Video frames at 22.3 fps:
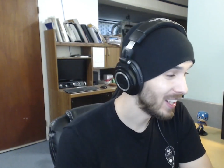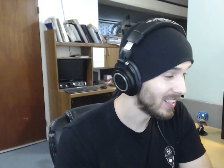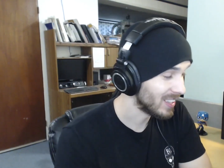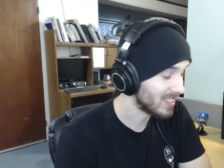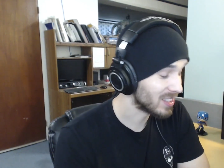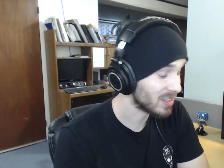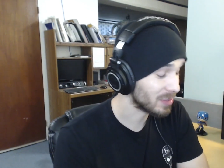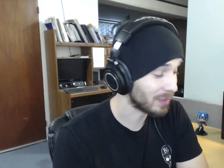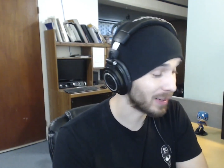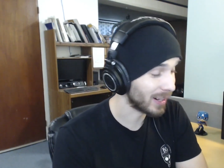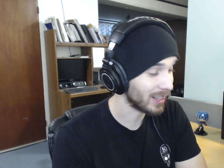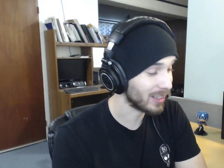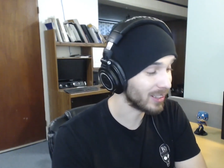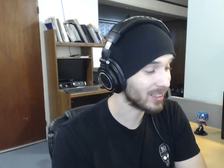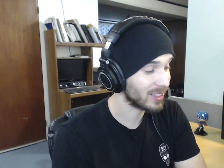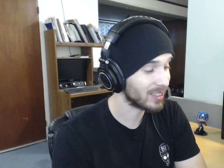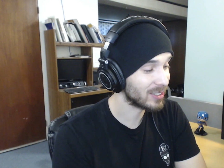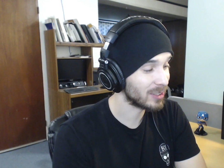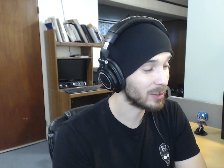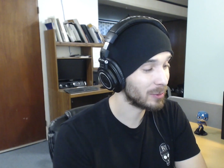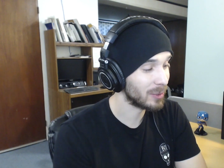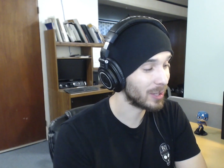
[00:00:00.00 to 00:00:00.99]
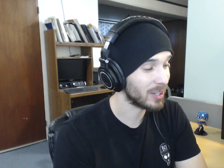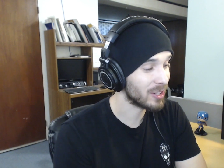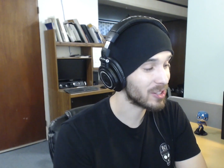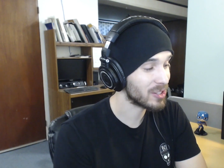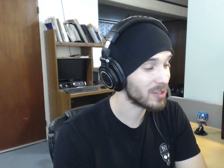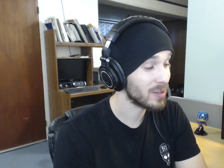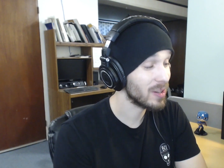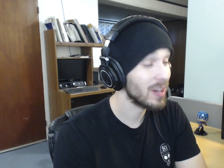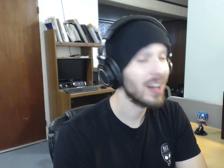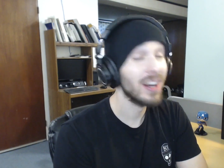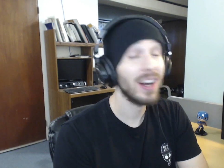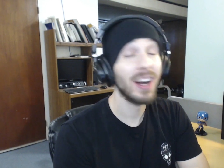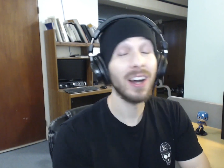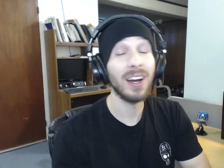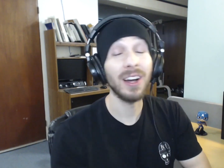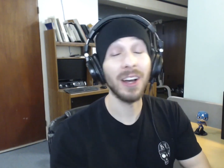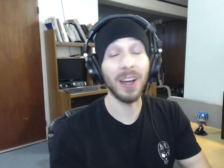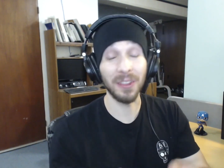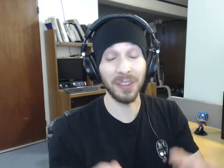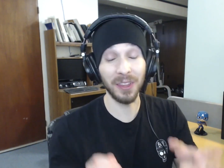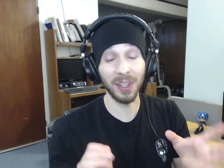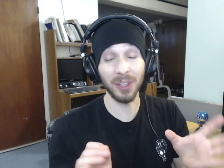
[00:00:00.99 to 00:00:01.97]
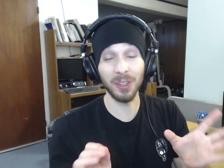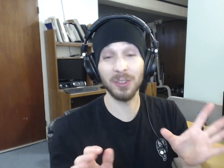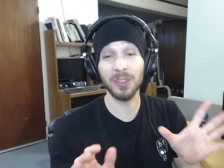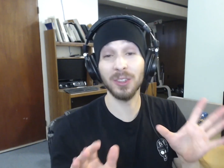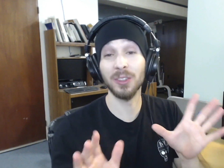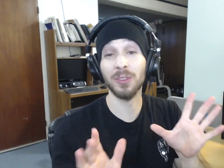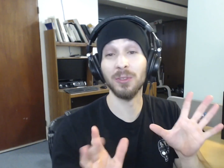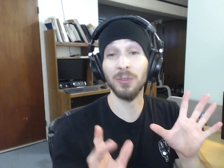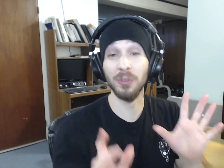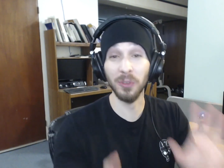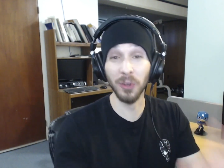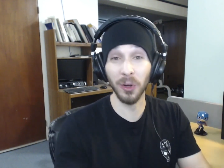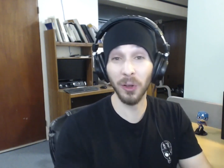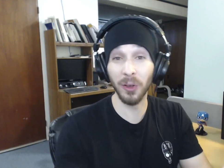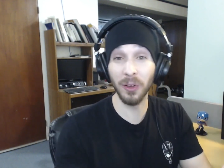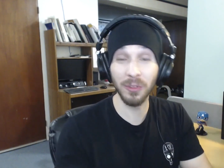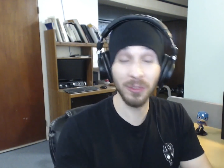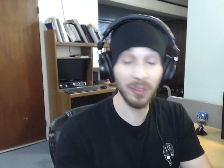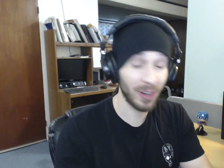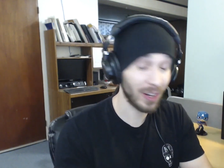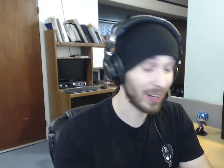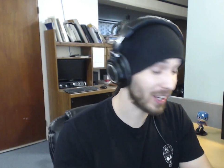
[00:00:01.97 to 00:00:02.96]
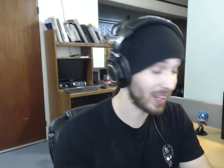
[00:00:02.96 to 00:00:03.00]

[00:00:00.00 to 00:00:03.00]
and smiling so much. I think this is really